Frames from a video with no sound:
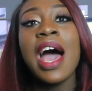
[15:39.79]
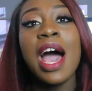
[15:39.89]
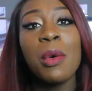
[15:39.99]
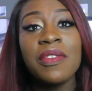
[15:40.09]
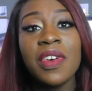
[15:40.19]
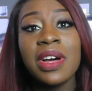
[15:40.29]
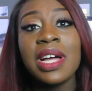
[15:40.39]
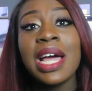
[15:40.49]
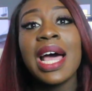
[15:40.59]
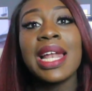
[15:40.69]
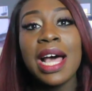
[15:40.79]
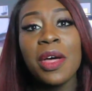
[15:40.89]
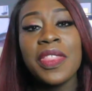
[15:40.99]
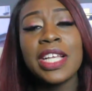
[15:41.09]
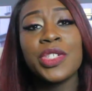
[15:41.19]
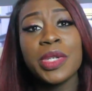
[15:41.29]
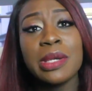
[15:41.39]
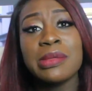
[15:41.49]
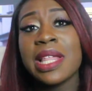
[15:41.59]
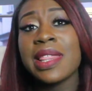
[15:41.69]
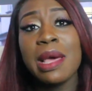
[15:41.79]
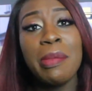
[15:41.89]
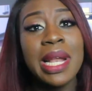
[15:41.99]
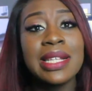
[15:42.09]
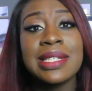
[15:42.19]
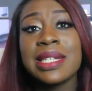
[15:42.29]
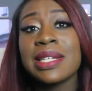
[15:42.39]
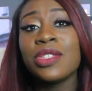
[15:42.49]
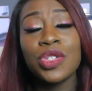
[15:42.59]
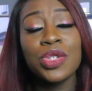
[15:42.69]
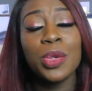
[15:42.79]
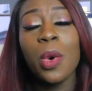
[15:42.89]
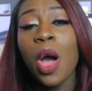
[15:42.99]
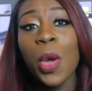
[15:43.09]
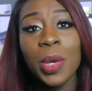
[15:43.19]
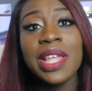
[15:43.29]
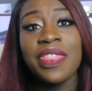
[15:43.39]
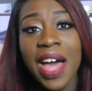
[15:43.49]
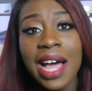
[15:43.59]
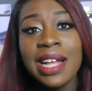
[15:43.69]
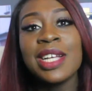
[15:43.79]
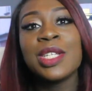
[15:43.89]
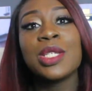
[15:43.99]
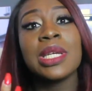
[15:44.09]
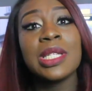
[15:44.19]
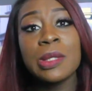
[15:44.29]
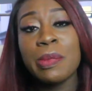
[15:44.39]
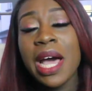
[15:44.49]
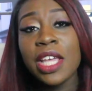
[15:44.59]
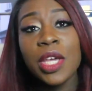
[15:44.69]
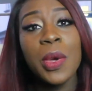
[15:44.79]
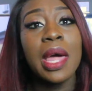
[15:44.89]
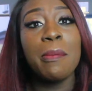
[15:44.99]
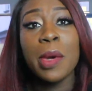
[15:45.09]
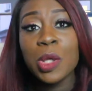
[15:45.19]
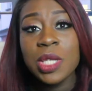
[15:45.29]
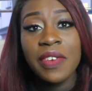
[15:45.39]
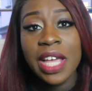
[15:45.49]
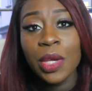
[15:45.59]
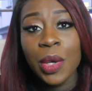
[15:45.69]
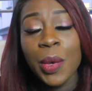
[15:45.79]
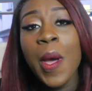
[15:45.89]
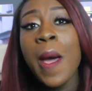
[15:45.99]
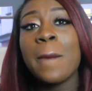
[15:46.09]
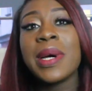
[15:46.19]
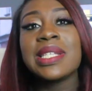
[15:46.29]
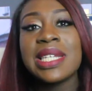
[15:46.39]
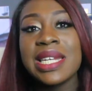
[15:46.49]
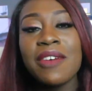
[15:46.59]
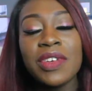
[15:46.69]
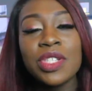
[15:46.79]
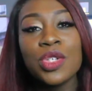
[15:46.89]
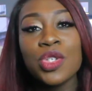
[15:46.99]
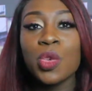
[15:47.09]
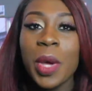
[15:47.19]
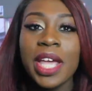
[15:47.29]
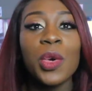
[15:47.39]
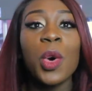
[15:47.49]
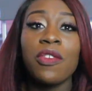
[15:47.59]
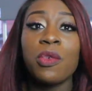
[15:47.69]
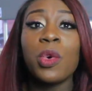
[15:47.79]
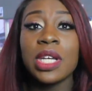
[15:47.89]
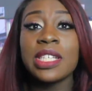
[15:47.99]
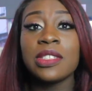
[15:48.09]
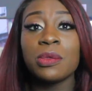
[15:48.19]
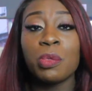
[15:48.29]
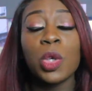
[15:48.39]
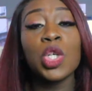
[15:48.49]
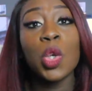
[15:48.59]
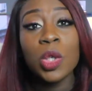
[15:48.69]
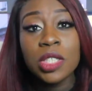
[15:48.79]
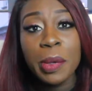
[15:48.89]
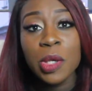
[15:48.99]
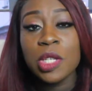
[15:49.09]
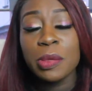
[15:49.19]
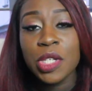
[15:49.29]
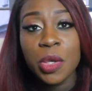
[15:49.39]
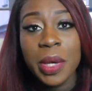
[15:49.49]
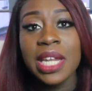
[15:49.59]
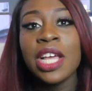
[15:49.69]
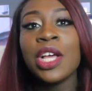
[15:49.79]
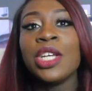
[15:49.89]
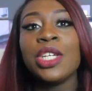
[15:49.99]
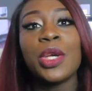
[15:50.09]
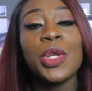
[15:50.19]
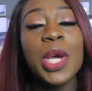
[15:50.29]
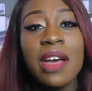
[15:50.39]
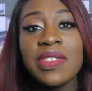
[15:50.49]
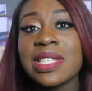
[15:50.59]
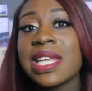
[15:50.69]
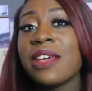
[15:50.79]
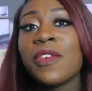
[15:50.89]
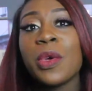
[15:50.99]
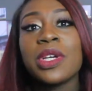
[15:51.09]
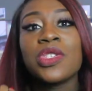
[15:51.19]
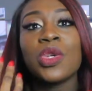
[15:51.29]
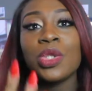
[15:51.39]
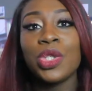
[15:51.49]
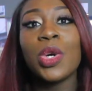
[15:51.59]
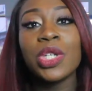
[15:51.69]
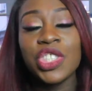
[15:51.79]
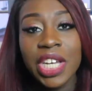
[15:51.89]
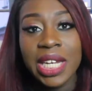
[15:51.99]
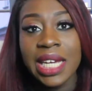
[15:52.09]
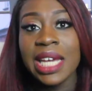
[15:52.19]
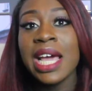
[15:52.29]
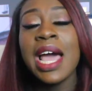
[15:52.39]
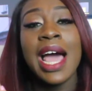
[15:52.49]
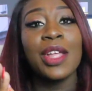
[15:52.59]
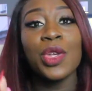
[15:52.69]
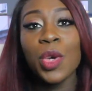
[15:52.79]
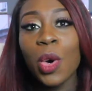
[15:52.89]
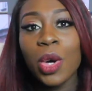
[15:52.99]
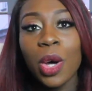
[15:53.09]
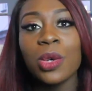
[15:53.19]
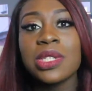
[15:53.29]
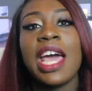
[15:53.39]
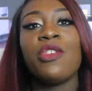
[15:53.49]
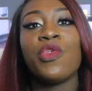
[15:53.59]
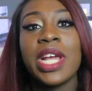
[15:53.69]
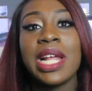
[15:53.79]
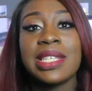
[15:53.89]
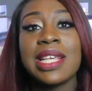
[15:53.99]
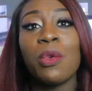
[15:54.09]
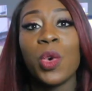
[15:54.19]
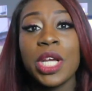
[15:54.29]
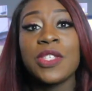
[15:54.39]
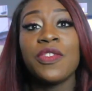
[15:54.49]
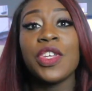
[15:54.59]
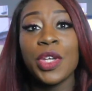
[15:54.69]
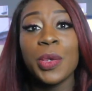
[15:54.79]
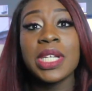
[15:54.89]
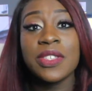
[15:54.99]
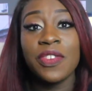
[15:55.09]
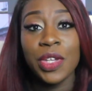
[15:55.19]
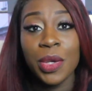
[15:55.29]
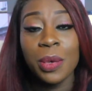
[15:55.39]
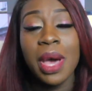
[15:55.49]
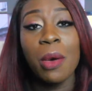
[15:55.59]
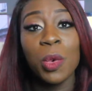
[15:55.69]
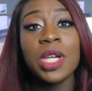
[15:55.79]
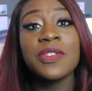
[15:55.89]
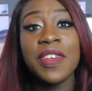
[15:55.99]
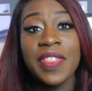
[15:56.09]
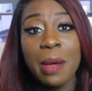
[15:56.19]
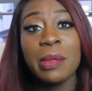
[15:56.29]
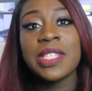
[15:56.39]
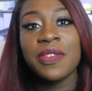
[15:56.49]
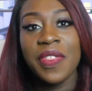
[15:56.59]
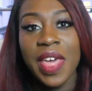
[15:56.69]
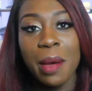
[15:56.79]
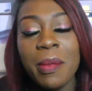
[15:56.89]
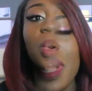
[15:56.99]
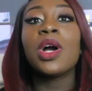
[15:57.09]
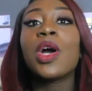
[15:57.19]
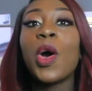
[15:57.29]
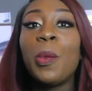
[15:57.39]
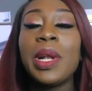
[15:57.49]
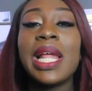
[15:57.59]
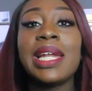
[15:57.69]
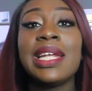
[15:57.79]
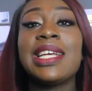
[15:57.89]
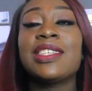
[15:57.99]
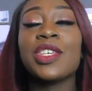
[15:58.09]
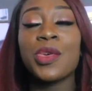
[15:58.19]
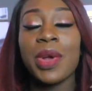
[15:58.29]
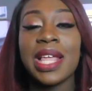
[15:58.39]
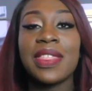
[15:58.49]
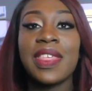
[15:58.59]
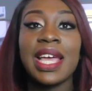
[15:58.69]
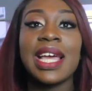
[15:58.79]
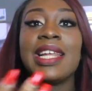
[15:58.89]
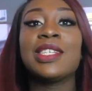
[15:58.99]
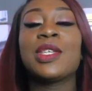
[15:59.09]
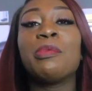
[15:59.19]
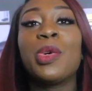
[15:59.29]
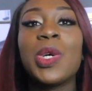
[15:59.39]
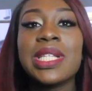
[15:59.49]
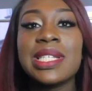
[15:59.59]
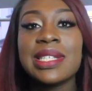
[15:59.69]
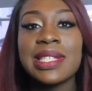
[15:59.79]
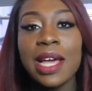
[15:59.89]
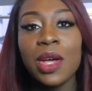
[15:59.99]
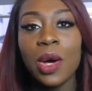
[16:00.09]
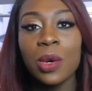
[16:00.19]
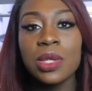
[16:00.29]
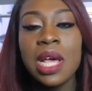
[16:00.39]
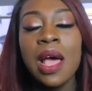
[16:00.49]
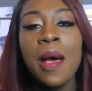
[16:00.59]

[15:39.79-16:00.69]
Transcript: However, allow their dreams and their plans to do only that, to inspire you and motivate you, but to never to sway you off what you're supposed to be doing. You know, you have to stay focused on your journey and your goals and realize that what is for you is for you and what is for them is for them. Goal planning is a great thing and it's important to set goals,